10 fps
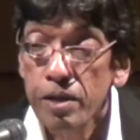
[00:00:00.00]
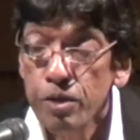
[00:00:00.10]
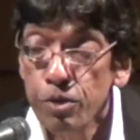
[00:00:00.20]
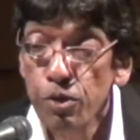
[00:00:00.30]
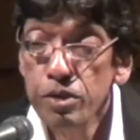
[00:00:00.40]

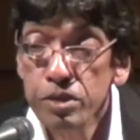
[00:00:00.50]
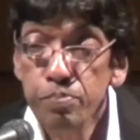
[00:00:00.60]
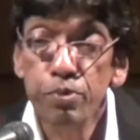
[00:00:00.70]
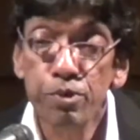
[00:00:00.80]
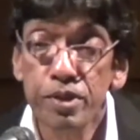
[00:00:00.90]
Your
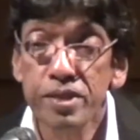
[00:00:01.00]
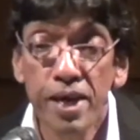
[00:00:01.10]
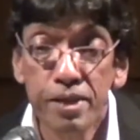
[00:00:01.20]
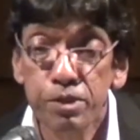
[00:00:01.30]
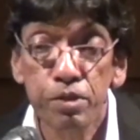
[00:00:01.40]
support is
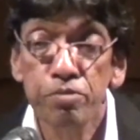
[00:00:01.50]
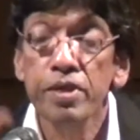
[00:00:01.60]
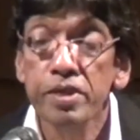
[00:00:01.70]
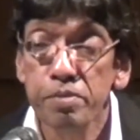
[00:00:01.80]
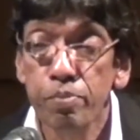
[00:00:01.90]
actually
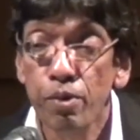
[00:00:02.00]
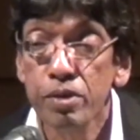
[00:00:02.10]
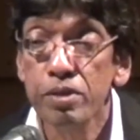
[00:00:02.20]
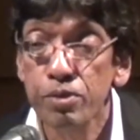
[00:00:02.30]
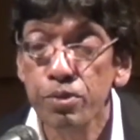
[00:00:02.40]
very
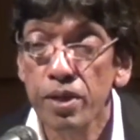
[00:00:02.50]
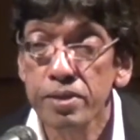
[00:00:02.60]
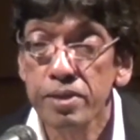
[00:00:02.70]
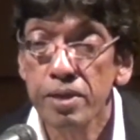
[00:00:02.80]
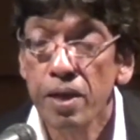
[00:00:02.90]
important to us.
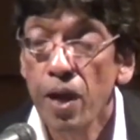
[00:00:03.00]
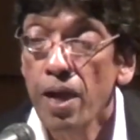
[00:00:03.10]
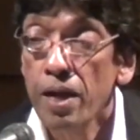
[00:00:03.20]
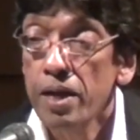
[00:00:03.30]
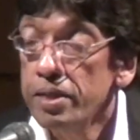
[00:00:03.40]

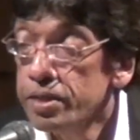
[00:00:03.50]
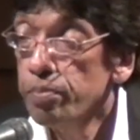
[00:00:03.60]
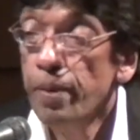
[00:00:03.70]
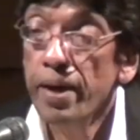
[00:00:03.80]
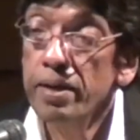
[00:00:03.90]

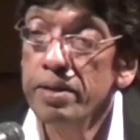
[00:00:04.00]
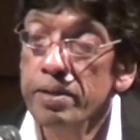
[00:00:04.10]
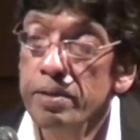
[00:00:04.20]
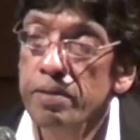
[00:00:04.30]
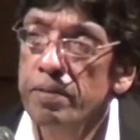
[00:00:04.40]
Japan,
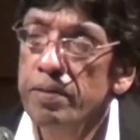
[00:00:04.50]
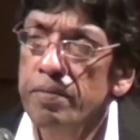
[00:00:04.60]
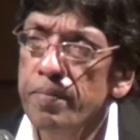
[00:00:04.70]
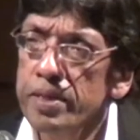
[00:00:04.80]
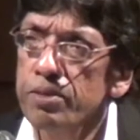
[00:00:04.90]

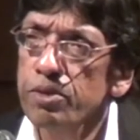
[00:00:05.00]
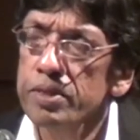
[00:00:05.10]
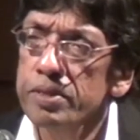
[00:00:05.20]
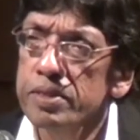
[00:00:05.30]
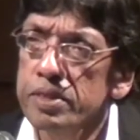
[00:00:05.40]
but
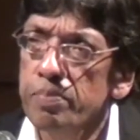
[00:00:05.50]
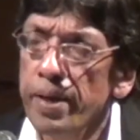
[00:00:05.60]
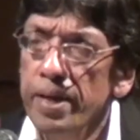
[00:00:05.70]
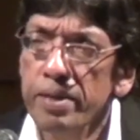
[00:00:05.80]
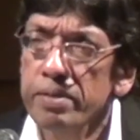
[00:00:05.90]

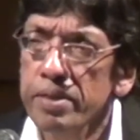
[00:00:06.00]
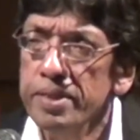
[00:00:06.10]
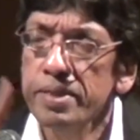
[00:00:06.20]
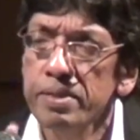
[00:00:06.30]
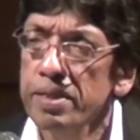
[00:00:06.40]
Japan
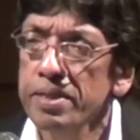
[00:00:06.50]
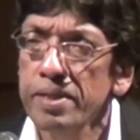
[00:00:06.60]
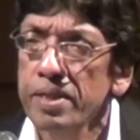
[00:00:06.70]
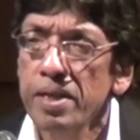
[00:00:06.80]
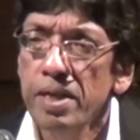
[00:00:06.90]
traditionally
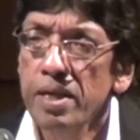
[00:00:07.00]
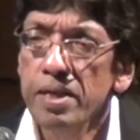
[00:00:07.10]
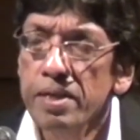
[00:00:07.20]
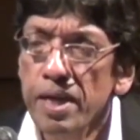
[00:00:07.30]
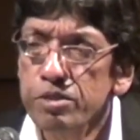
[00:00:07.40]

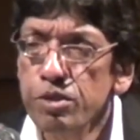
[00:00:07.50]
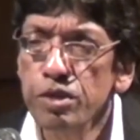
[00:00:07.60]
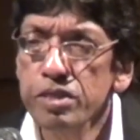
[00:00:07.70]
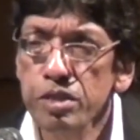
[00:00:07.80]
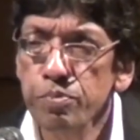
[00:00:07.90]
does
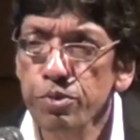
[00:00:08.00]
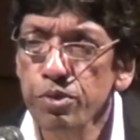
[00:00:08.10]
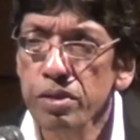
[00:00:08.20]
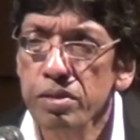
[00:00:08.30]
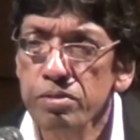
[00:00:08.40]
not support
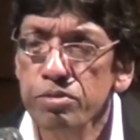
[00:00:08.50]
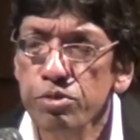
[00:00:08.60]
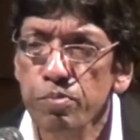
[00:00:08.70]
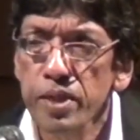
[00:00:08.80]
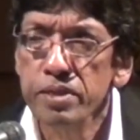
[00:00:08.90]

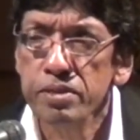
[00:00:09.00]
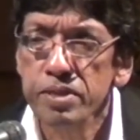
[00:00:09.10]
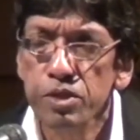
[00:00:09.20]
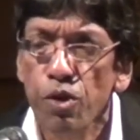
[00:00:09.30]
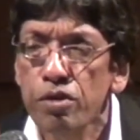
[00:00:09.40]
so much
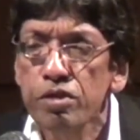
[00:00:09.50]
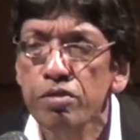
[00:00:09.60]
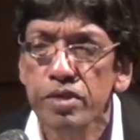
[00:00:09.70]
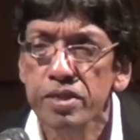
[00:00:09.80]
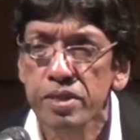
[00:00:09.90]
this
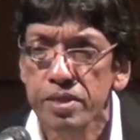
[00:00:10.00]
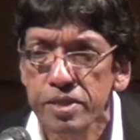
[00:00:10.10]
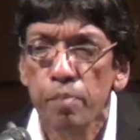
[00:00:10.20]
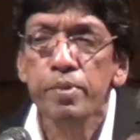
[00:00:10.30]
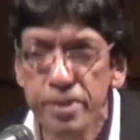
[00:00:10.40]
controversial, the
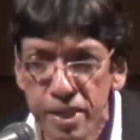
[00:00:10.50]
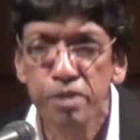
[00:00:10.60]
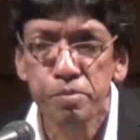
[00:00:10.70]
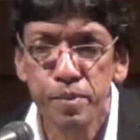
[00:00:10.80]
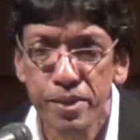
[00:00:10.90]
Japanese
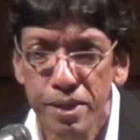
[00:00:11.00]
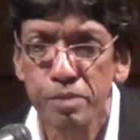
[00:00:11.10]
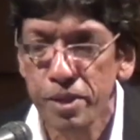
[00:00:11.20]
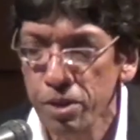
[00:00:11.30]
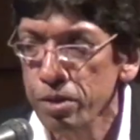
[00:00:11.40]
government, I
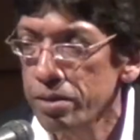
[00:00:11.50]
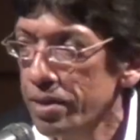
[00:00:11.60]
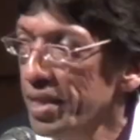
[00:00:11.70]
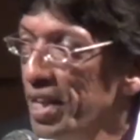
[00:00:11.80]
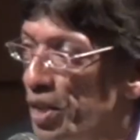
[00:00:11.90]
mean,
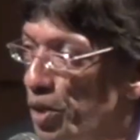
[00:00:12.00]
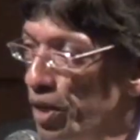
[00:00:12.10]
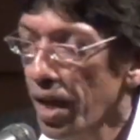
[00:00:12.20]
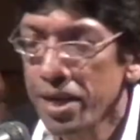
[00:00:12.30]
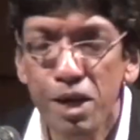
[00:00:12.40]
not
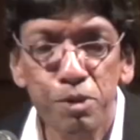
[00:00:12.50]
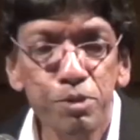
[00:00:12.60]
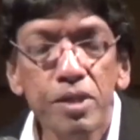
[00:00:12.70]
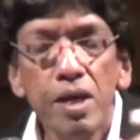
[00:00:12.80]
iHouse.